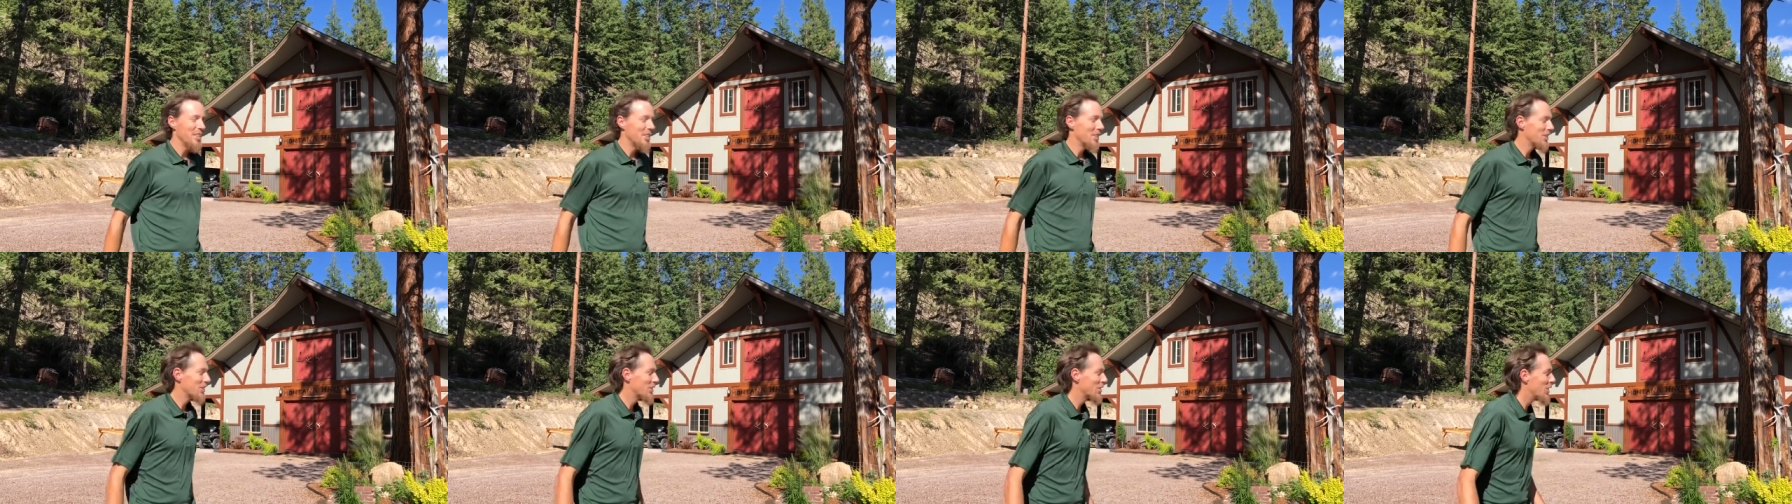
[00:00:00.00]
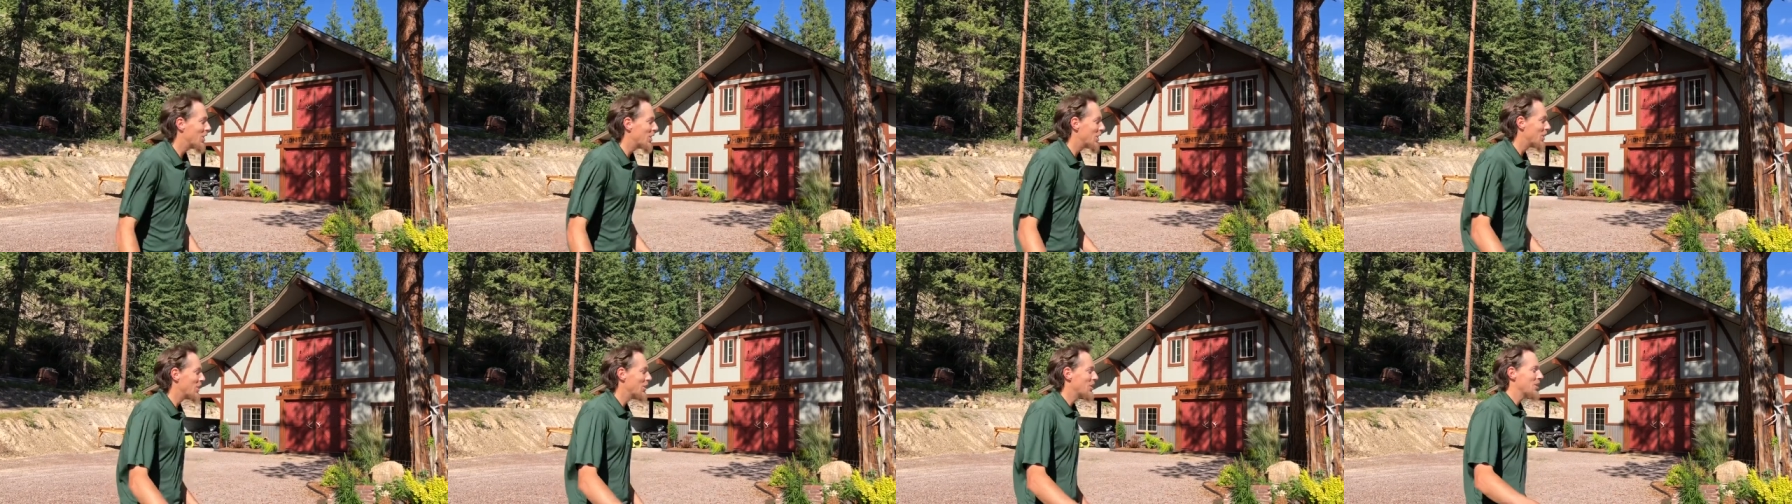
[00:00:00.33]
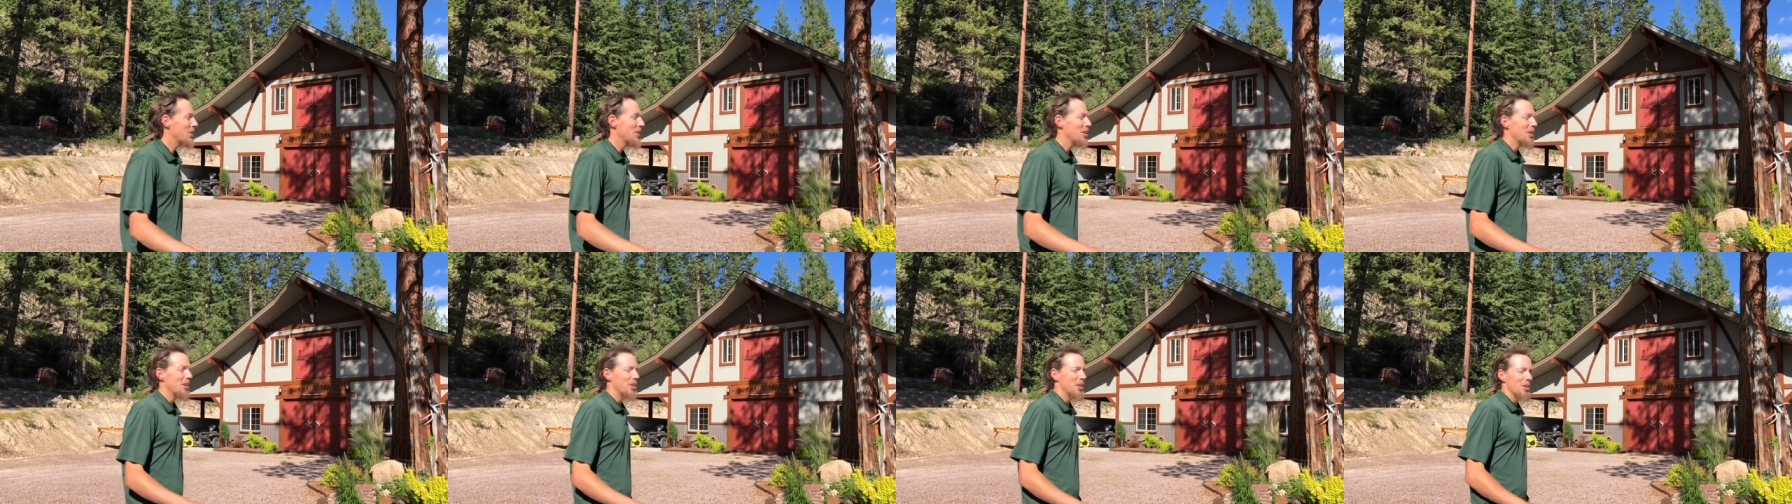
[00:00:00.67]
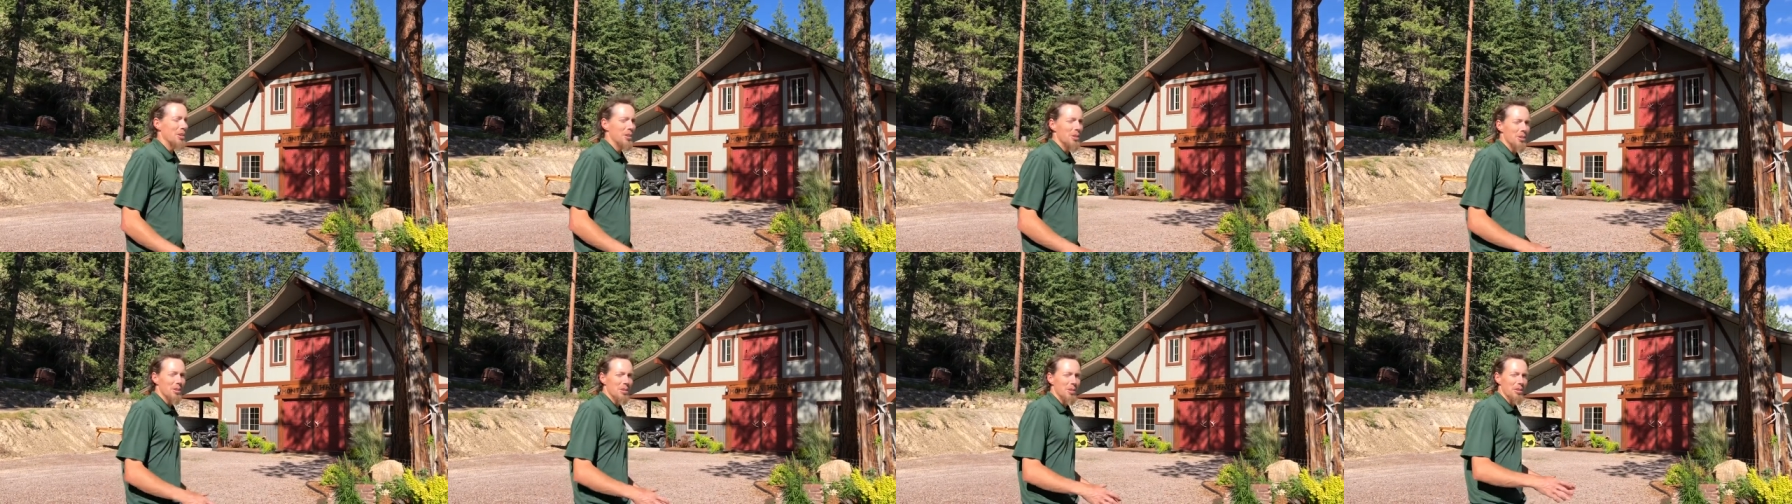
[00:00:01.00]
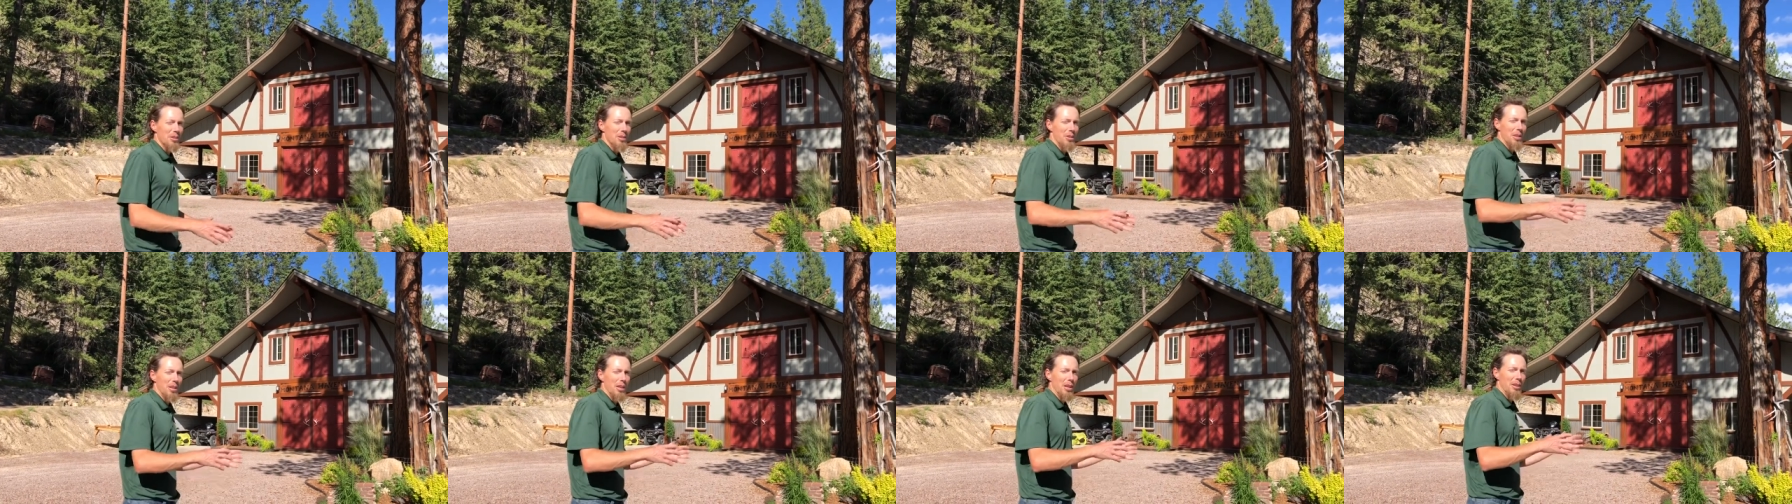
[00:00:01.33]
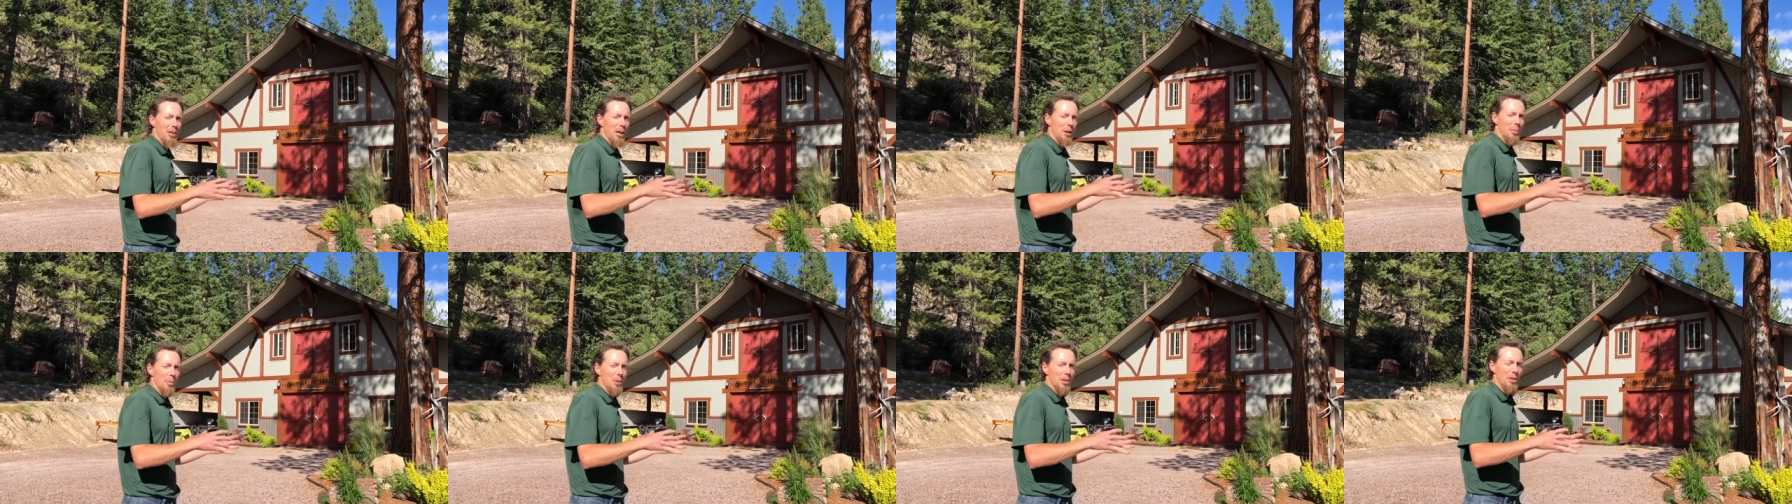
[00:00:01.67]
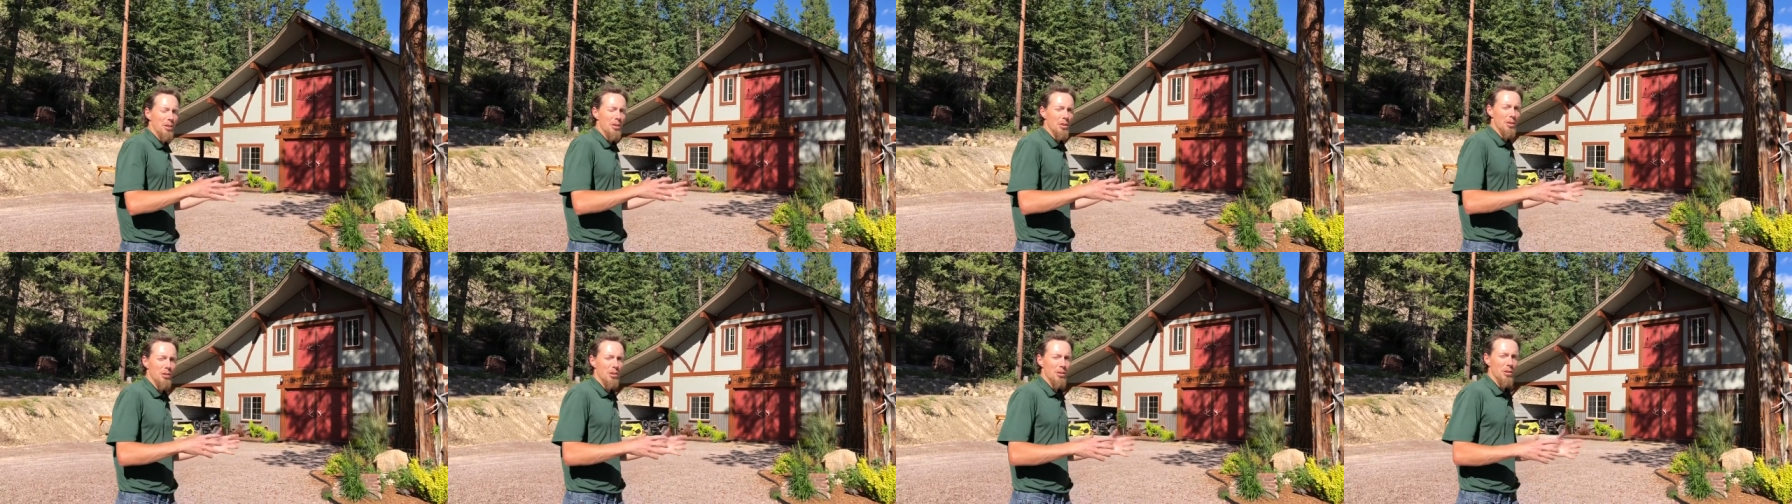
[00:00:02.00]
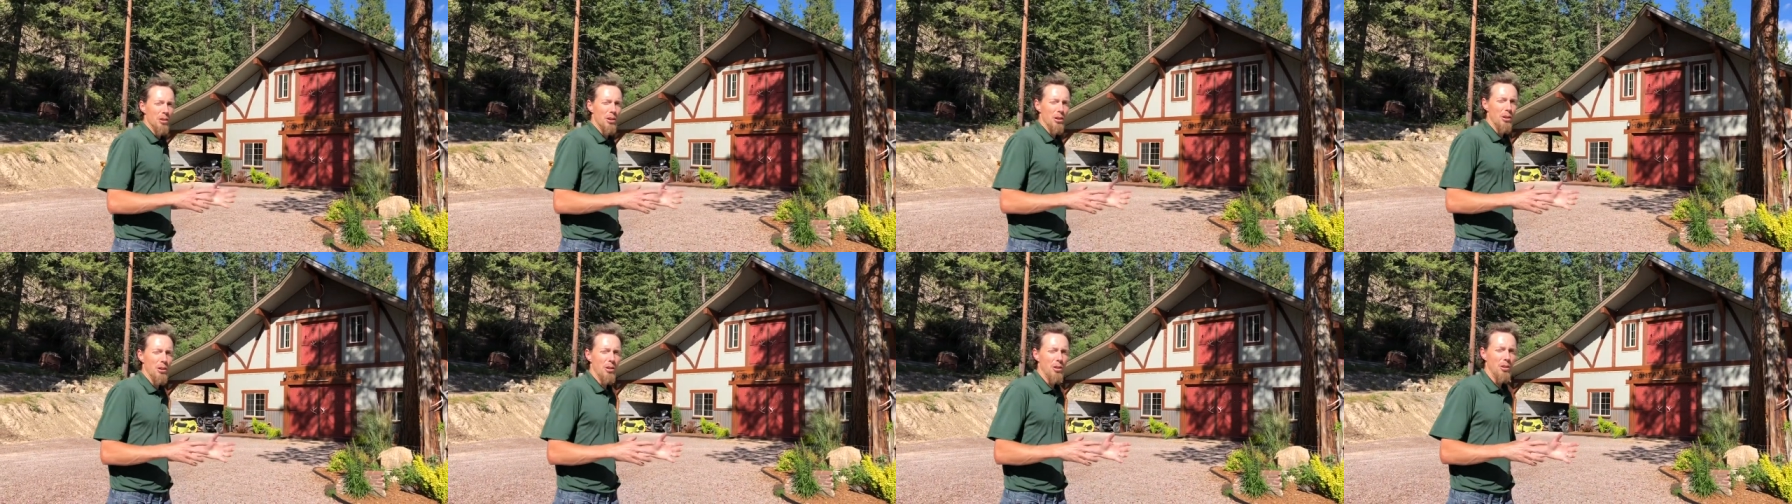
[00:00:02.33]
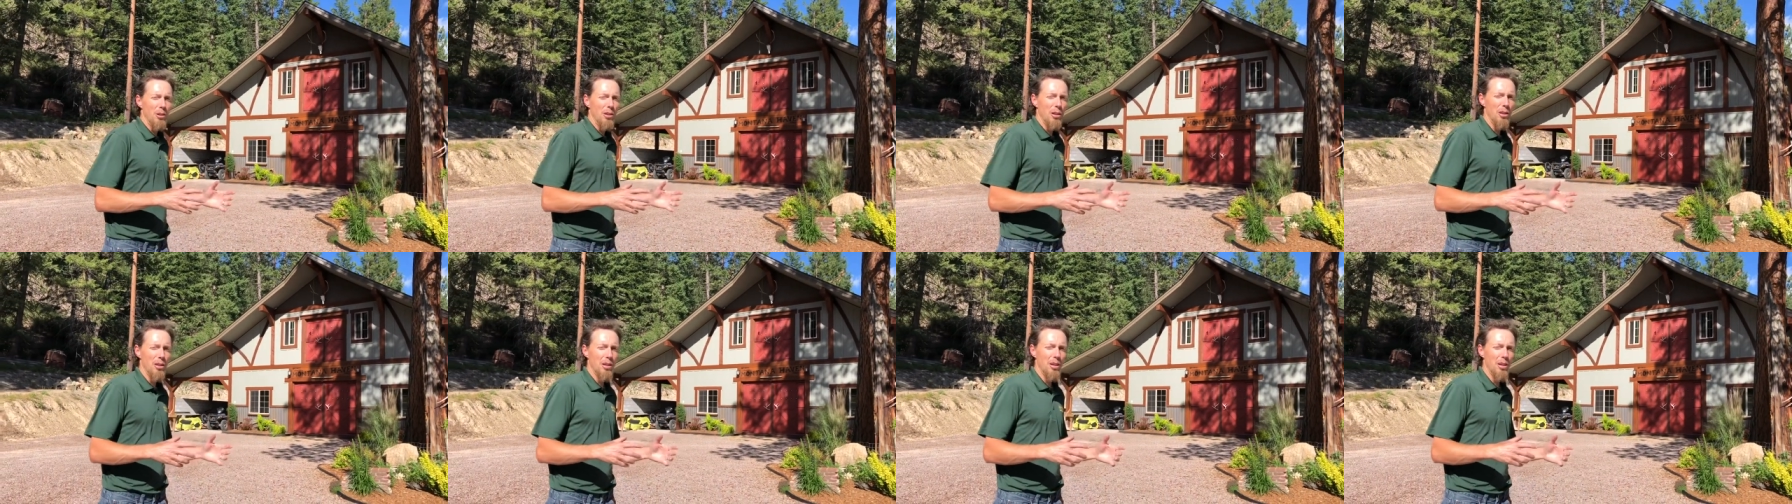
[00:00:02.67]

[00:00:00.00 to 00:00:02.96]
So a couple years ago,